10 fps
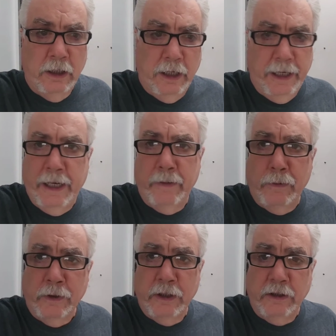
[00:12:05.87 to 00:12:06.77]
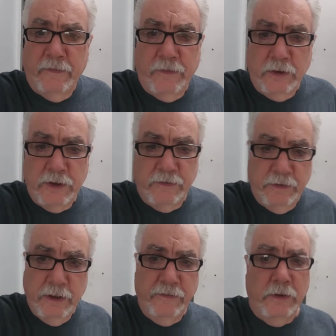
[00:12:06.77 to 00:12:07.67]
I had it working the
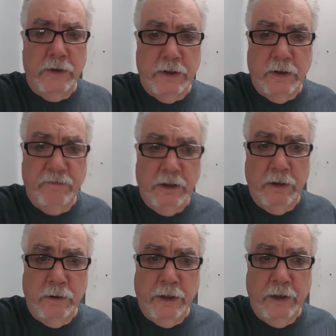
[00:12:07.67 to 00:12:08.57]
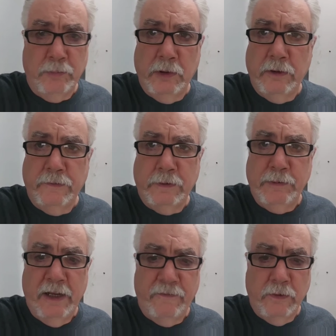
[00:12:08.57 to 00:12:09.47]
very first video I uploaded from
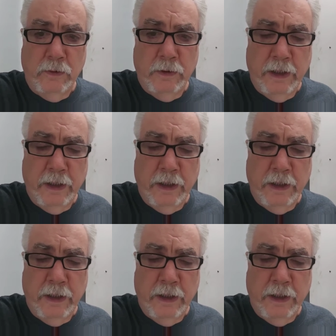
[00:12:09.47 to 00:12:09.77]
that phone.